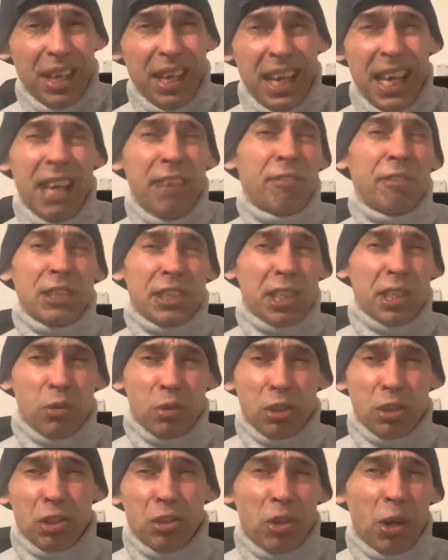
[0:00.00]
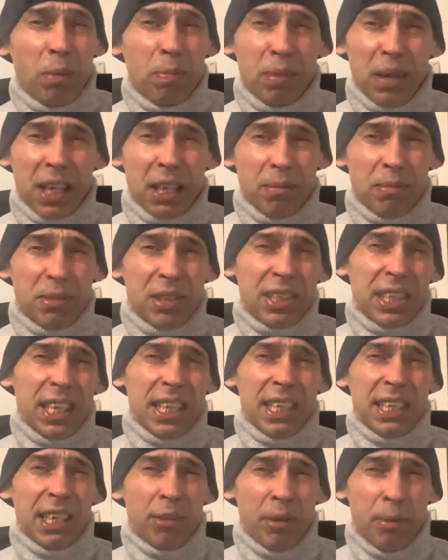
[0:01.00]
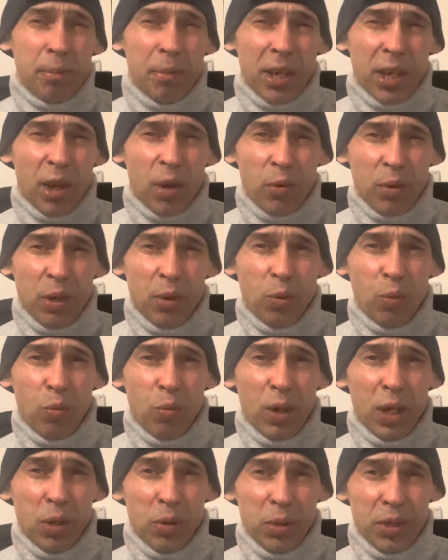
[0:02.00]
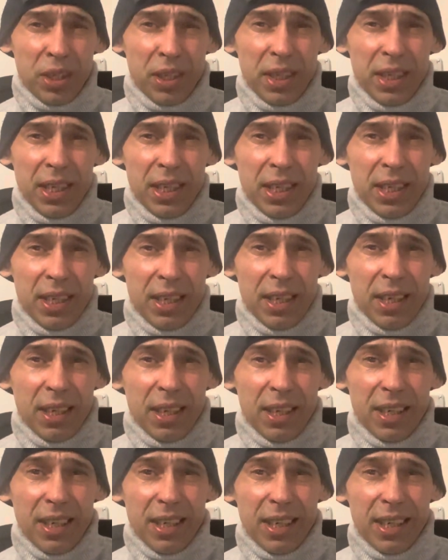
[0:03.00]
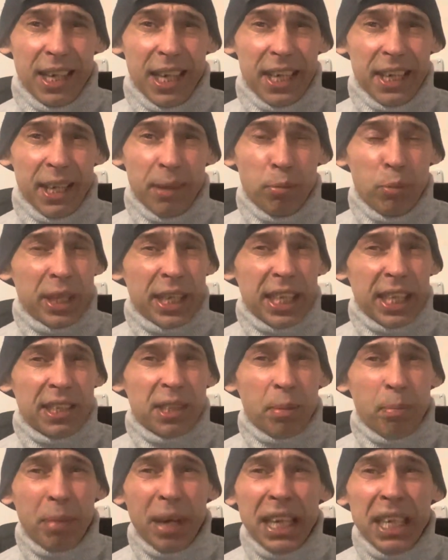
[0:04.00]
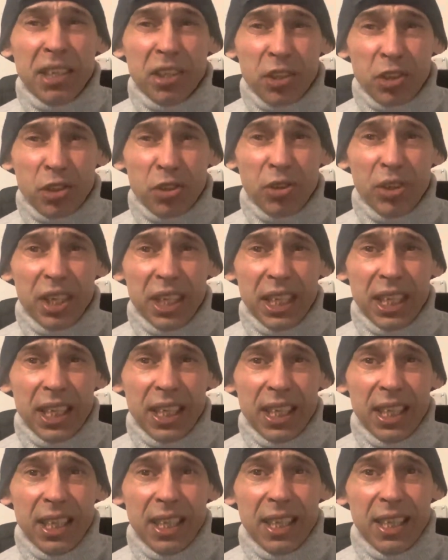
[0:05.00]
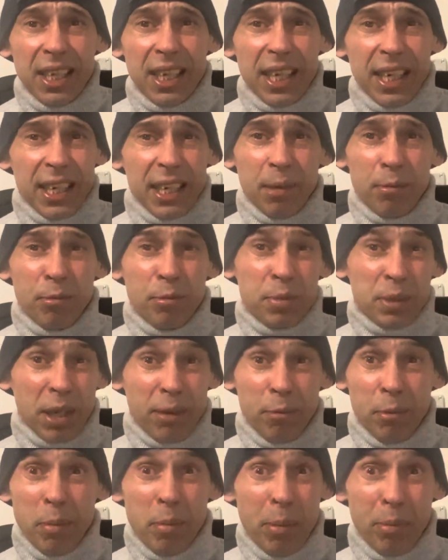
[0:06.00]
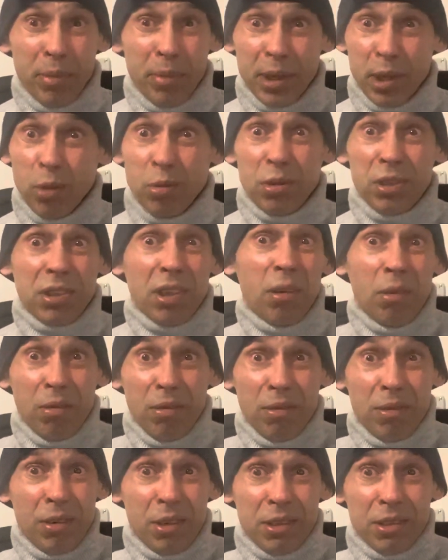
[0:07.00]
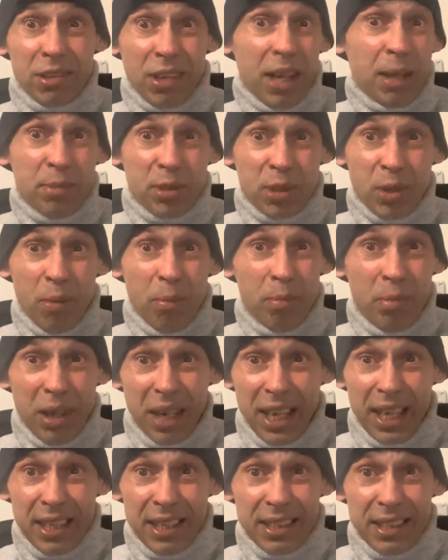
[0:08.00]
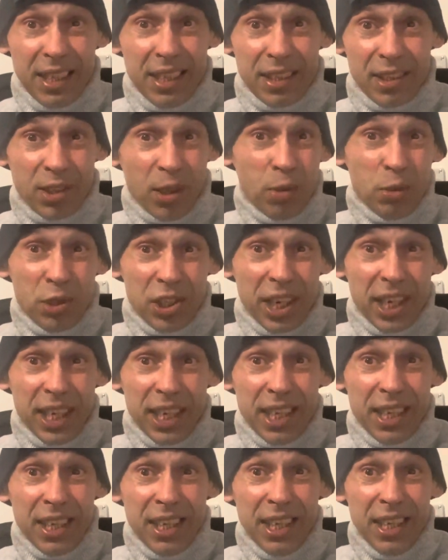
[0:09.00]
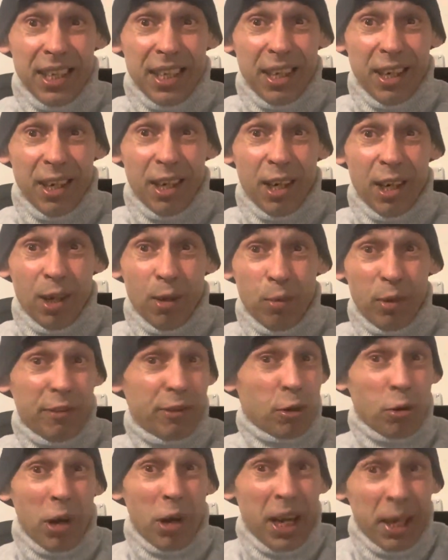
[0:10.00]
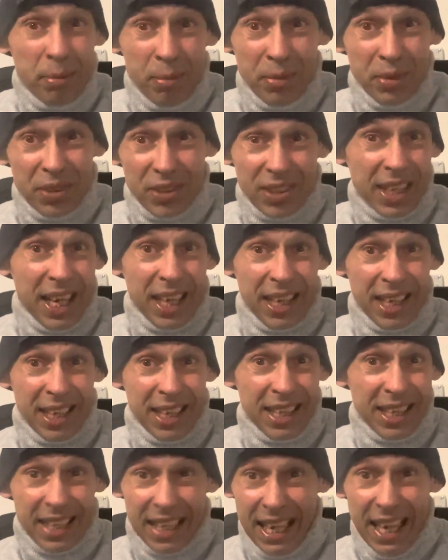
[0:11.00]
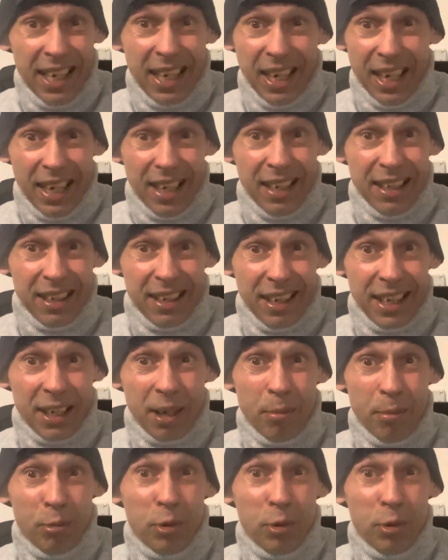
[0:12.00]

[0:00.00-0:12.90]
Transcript: every single stop, like I'm sitting there in my own little world, and then we get to Baker Street. And I'm remembering also times gone by that associate with crimes, sadly, again. Like, I'm